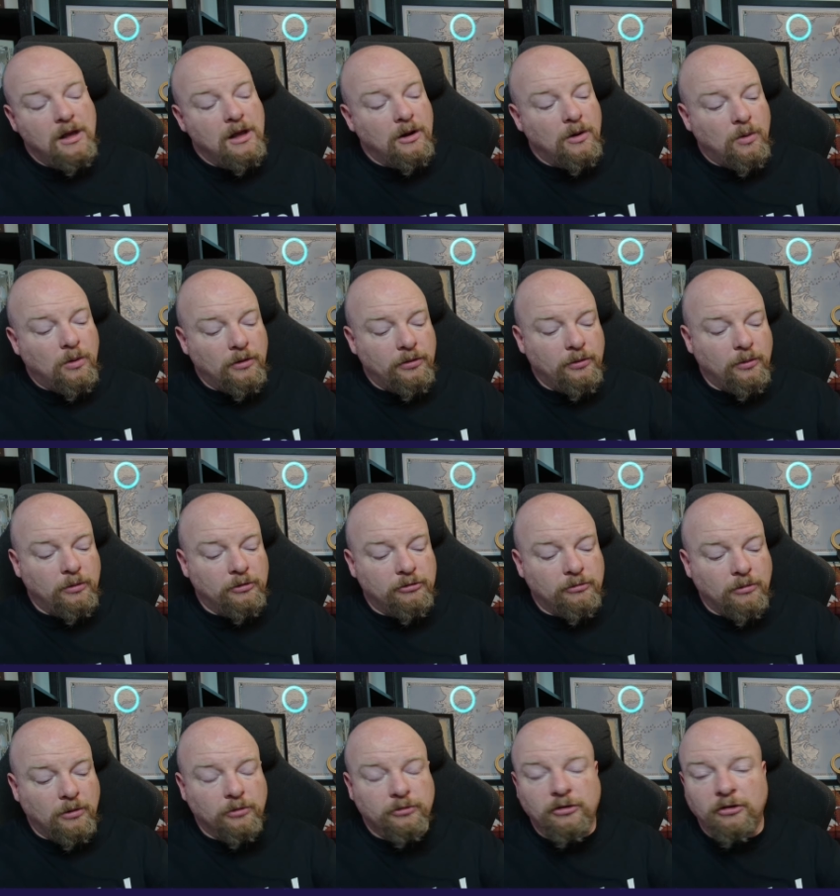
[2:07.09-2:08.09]
Court of Thorns and
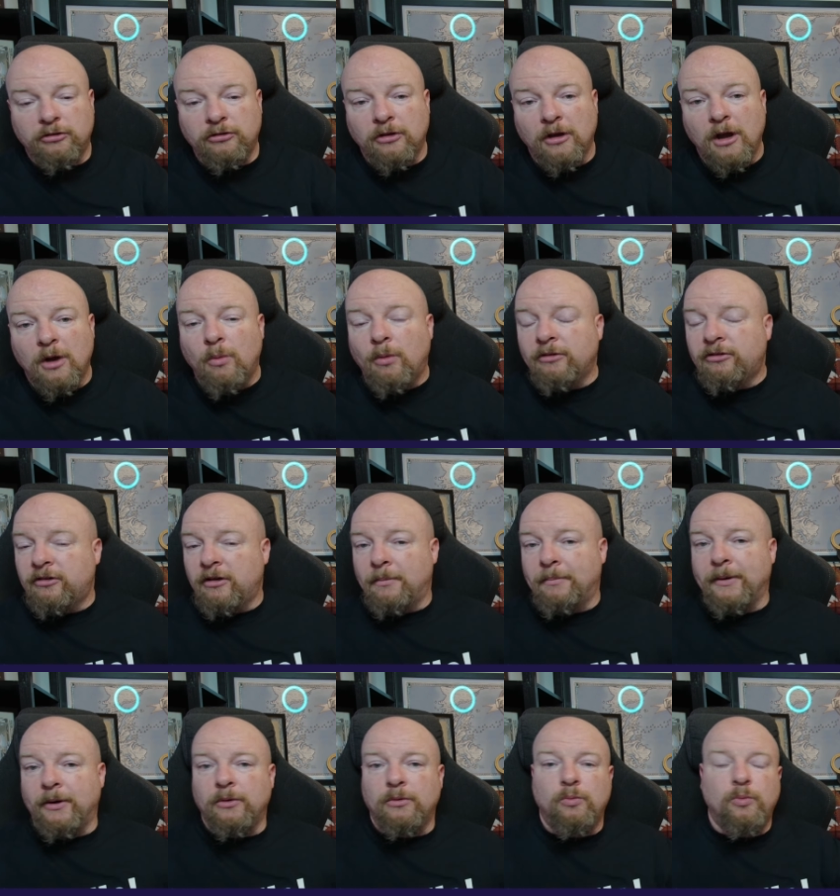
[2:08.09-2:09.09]
Roses, what's it about?